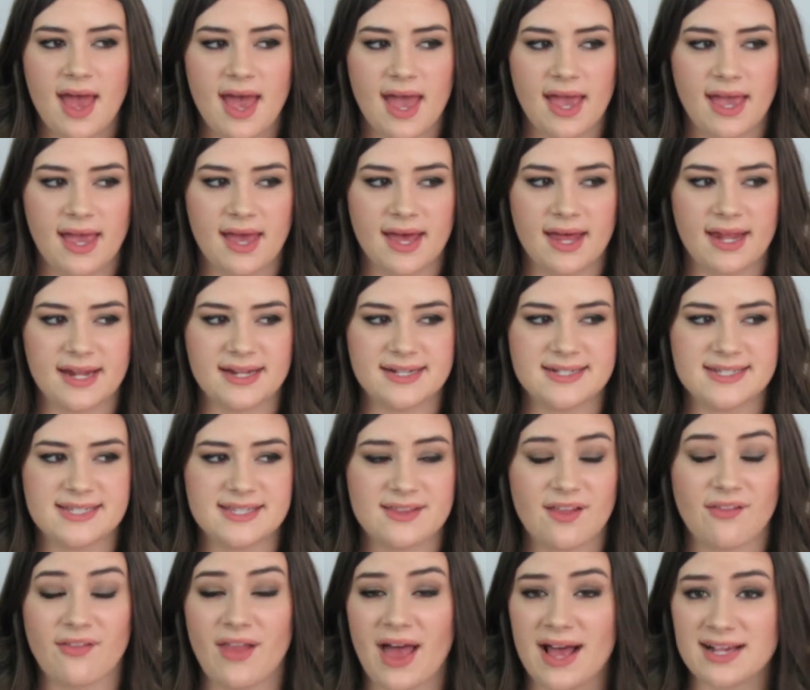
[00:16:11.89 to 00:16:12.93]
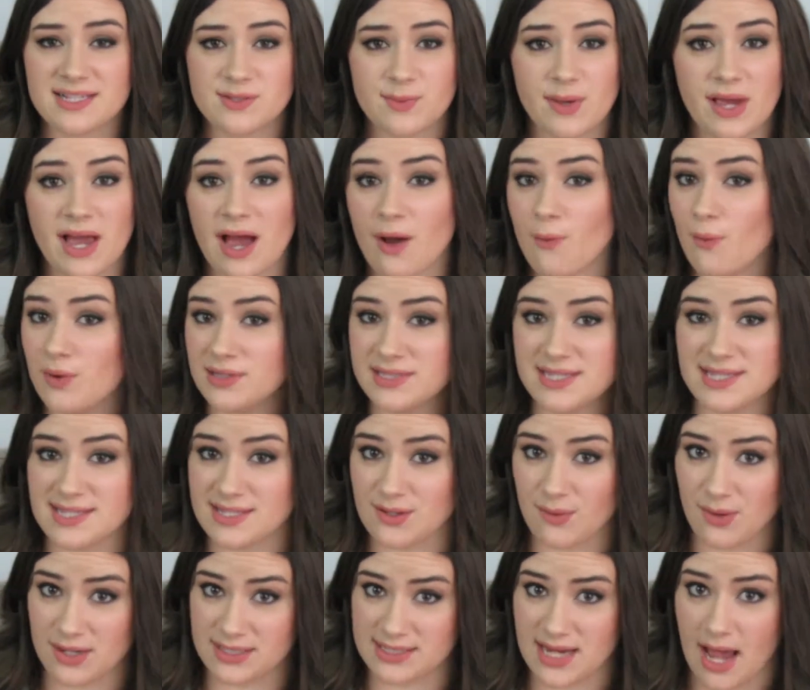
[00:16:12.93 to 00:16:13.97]
And the last week I wasn't
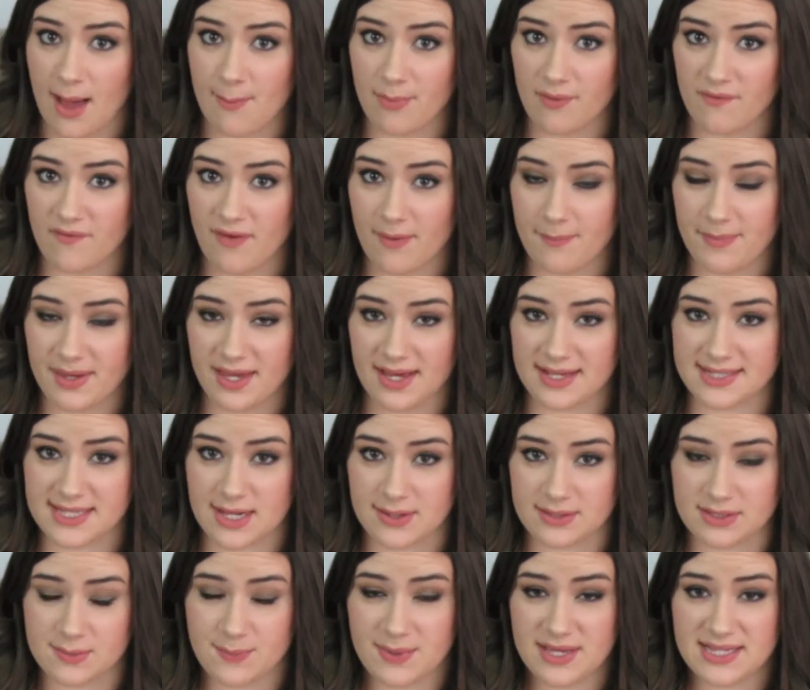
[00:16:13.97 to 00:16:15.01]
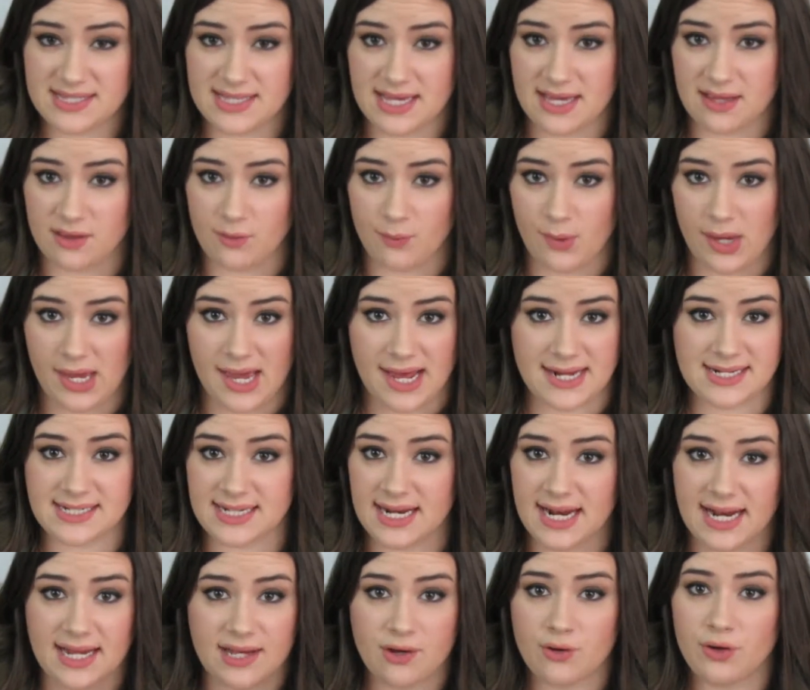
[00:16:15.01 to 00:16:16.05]
so on top of it because I was busy in the weekend
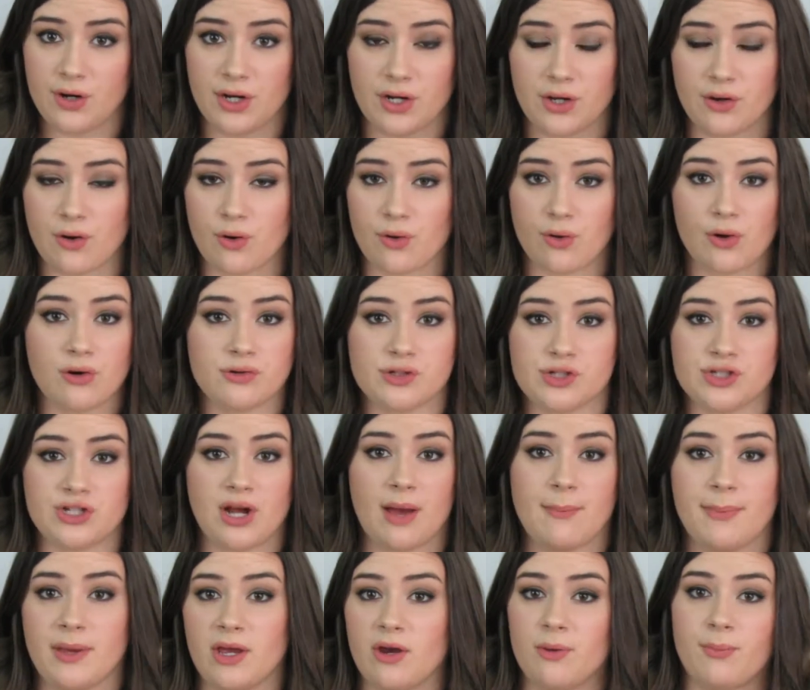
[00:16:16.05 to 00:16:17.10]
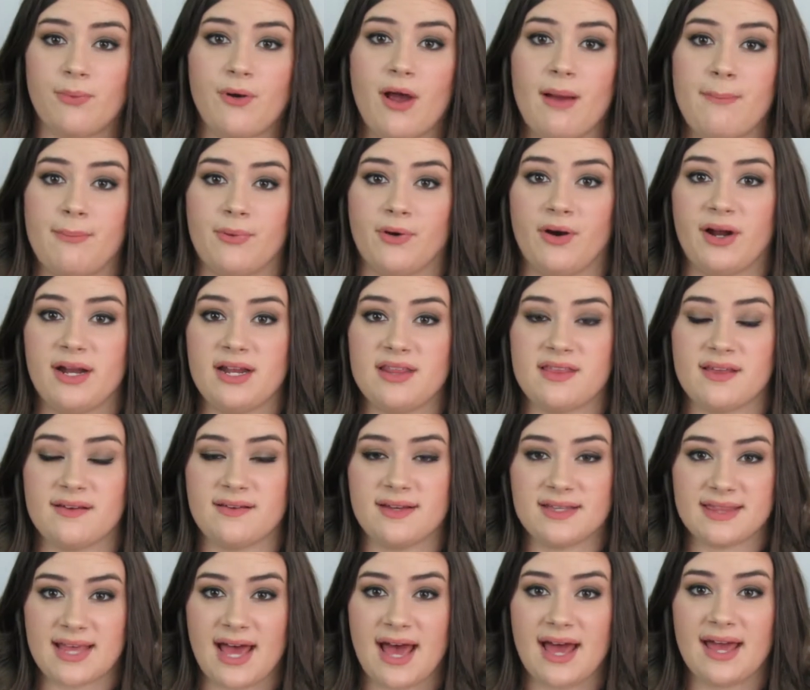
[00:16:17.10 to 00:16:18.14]
and I couldn't go grocery shopping or prep or anything
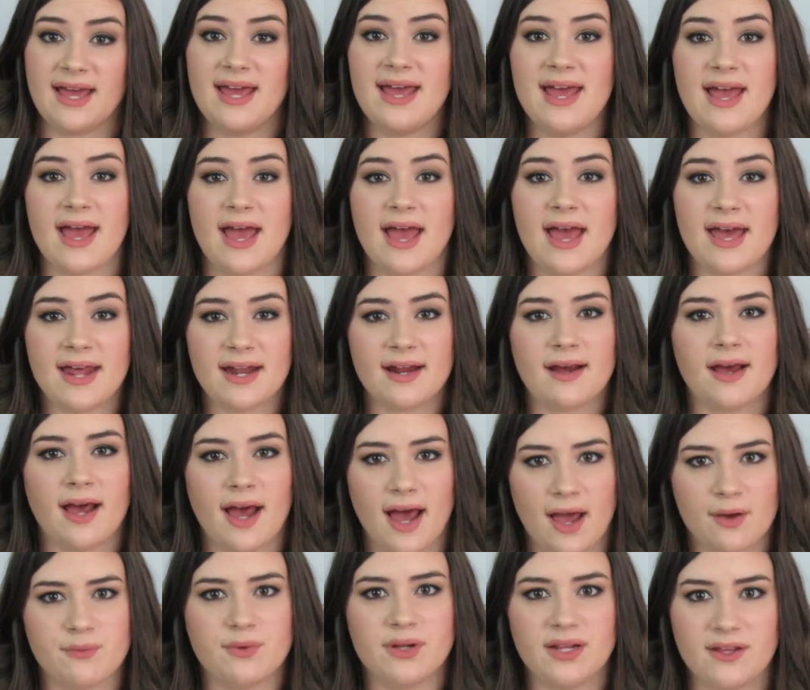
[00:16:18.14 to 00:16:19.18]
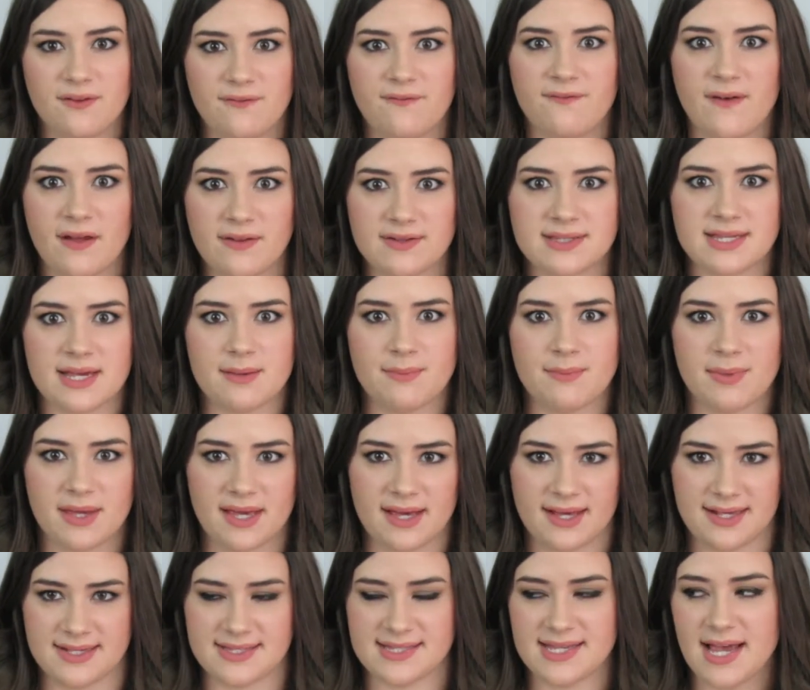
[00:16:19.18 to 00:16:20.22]
like that. And I really felt it
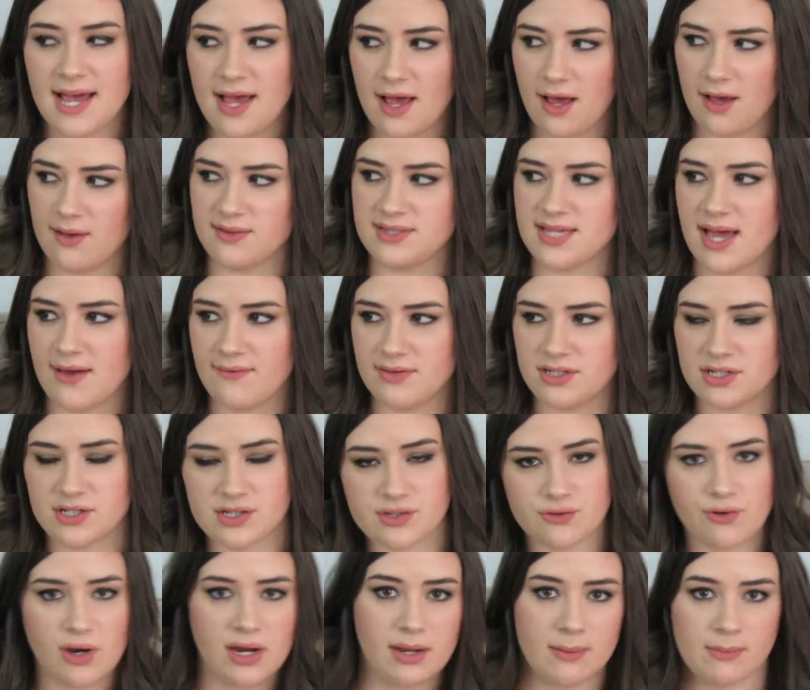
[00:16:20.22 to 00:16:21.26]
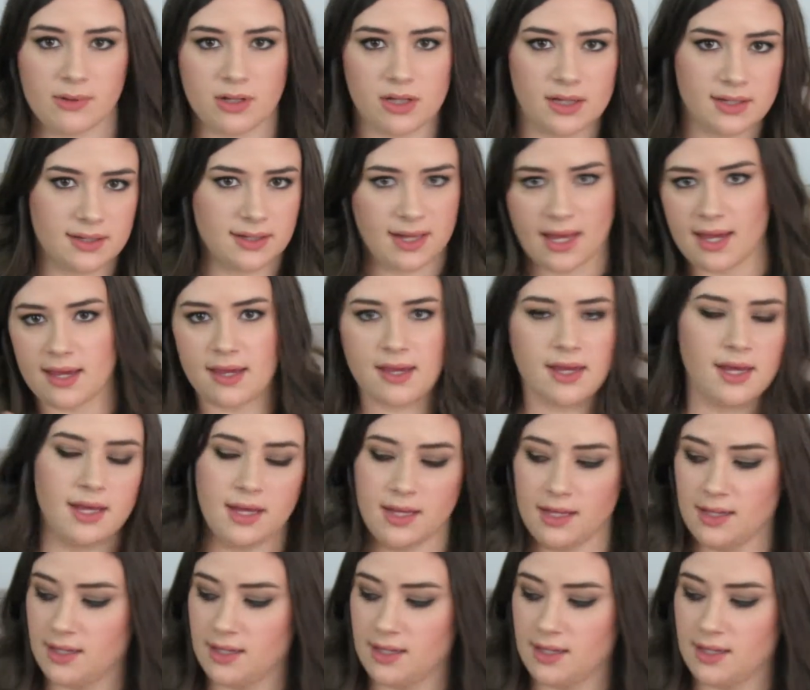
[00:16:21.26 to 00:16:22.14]
because I was having to scramble and like,